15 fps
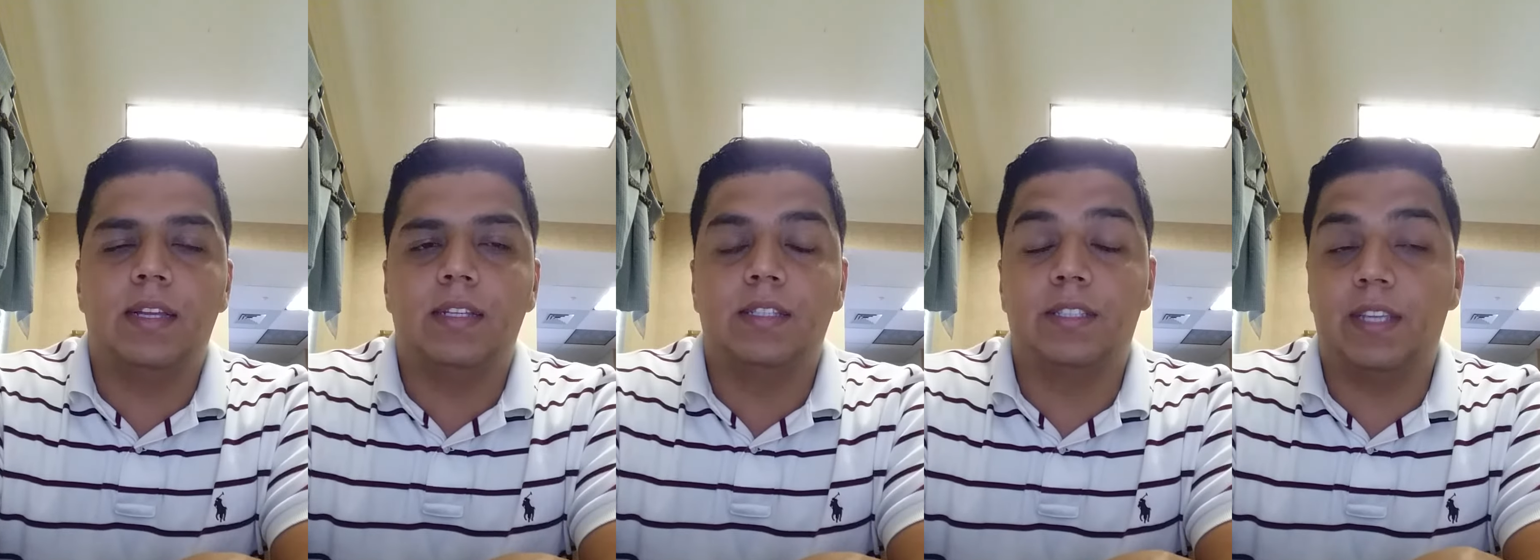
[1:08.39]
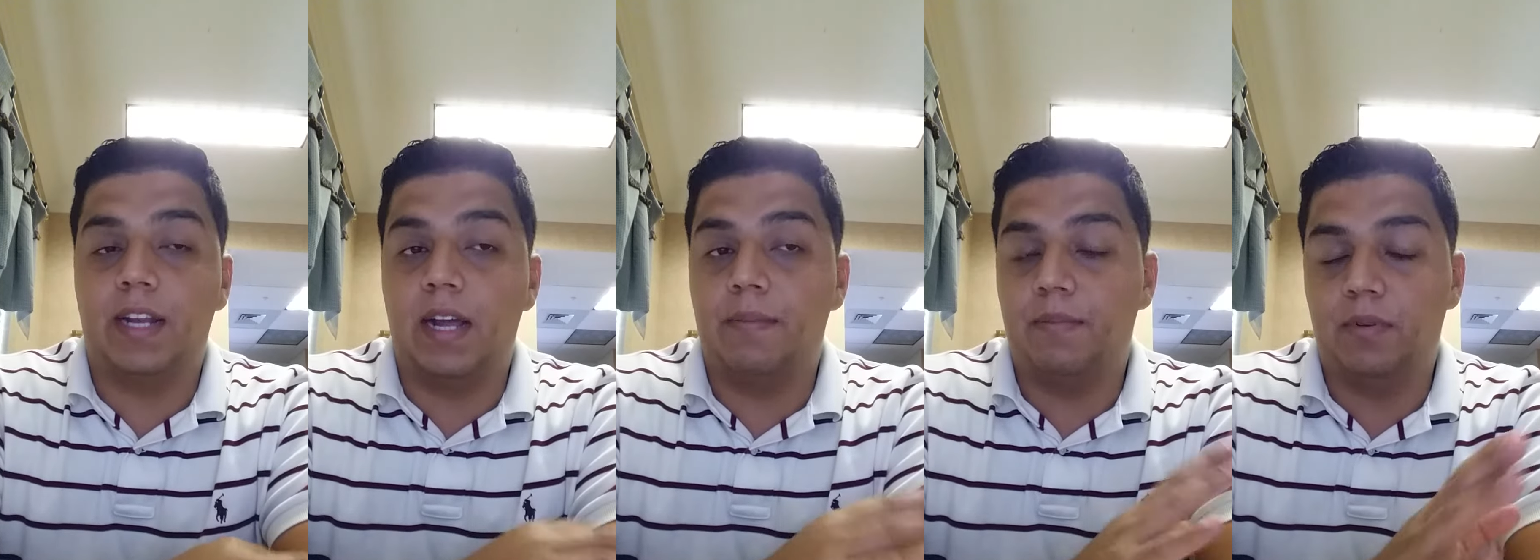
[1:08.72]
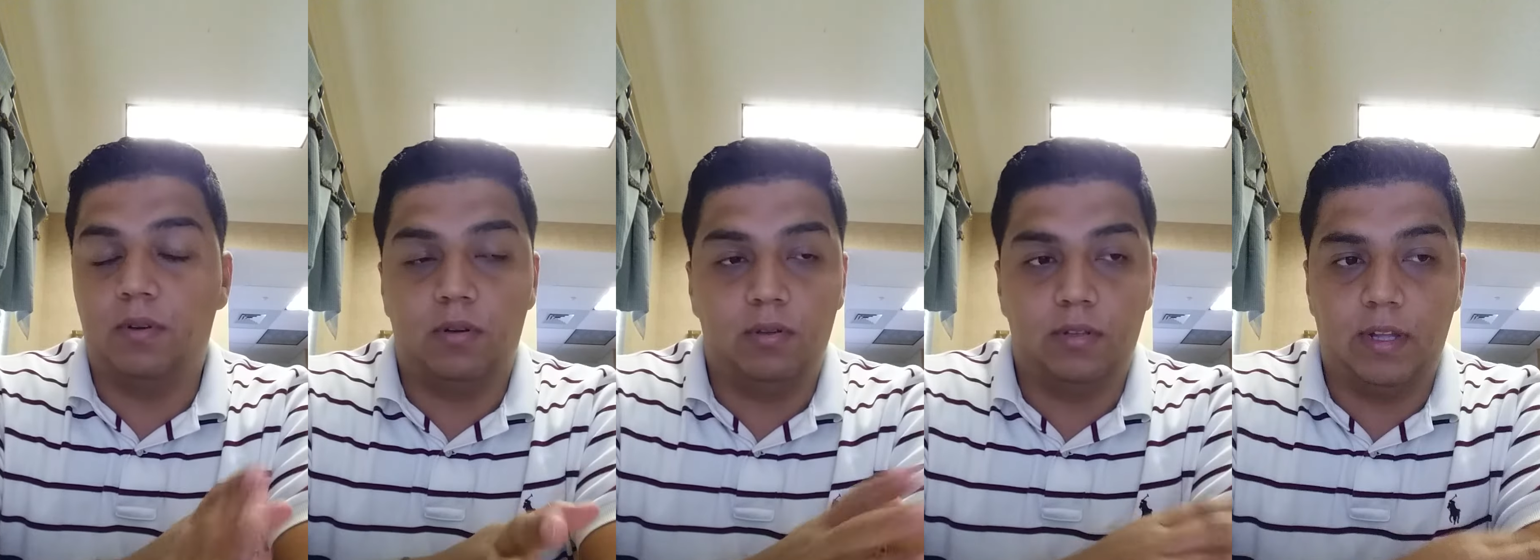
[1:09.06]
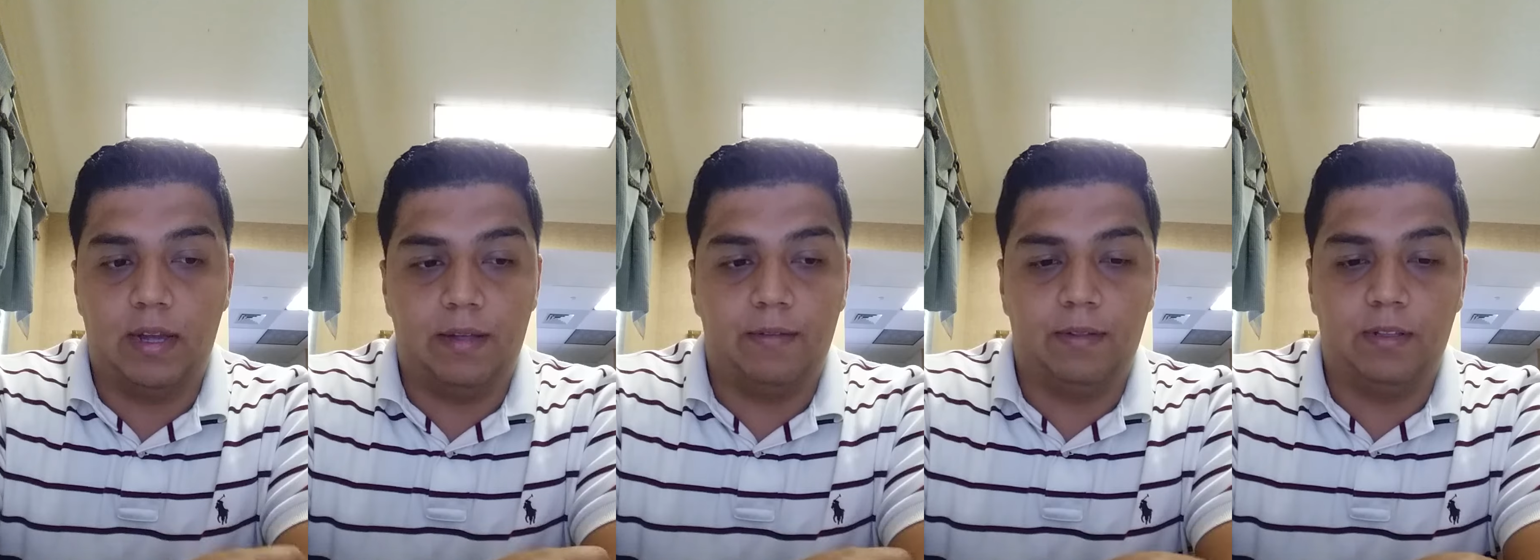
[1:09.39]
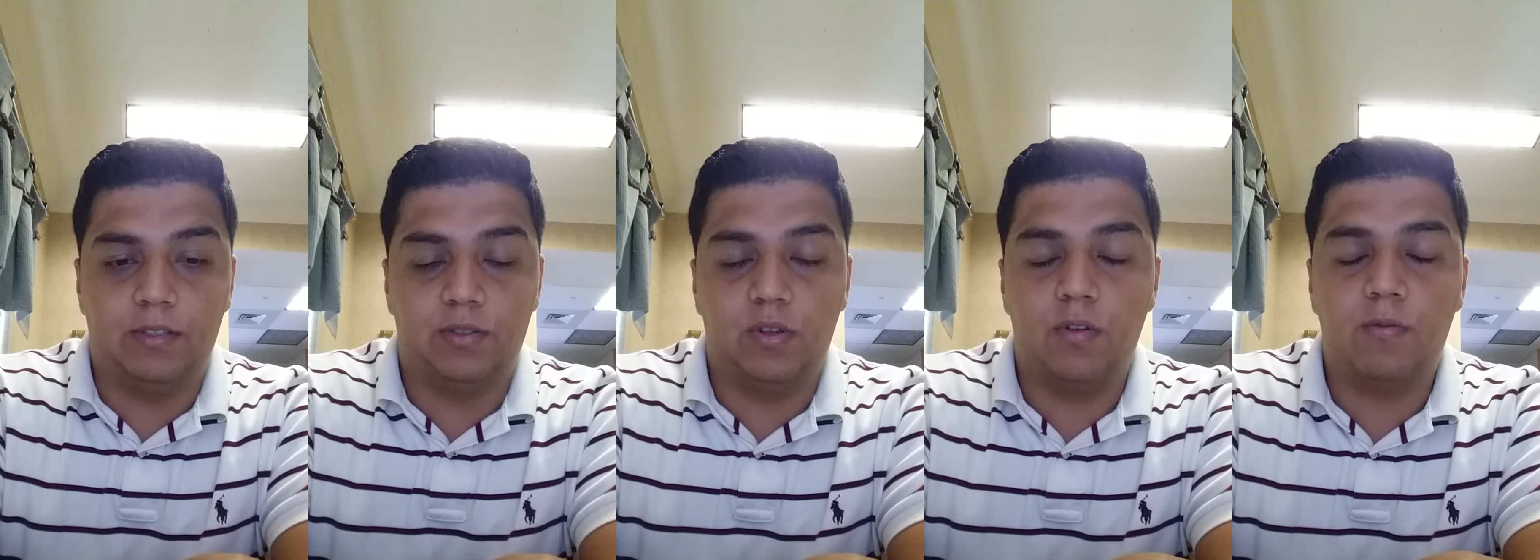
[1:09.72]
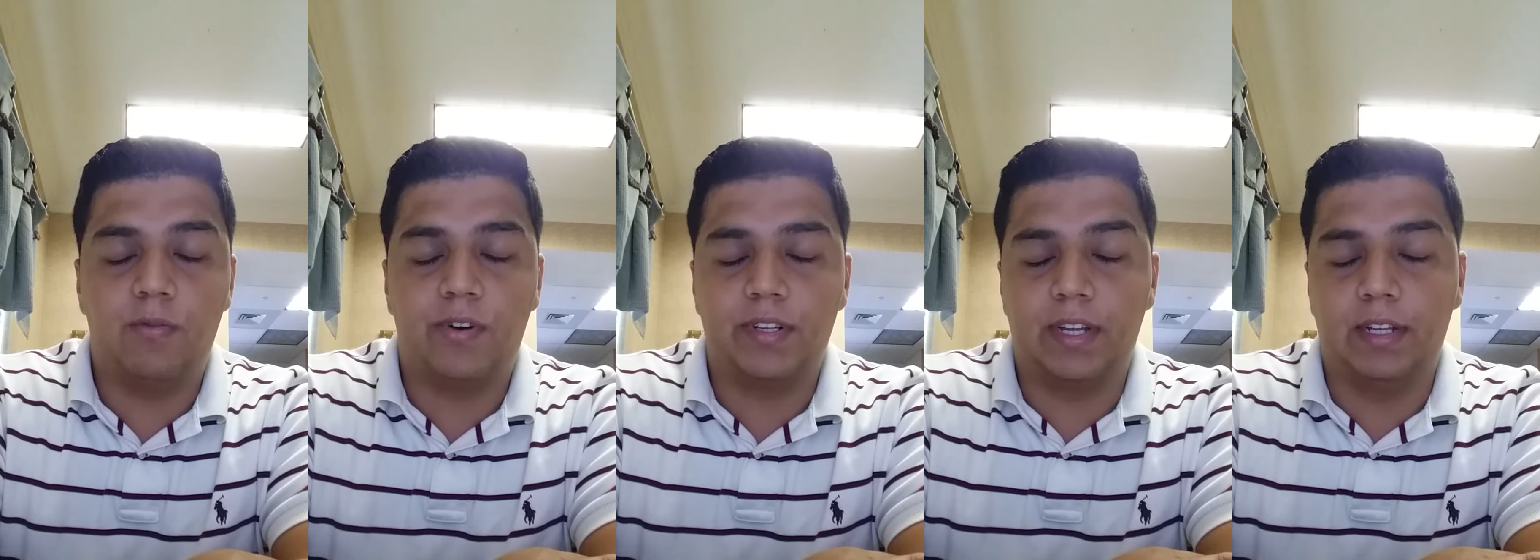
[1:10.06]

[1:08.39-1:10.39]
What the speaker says: set up all the software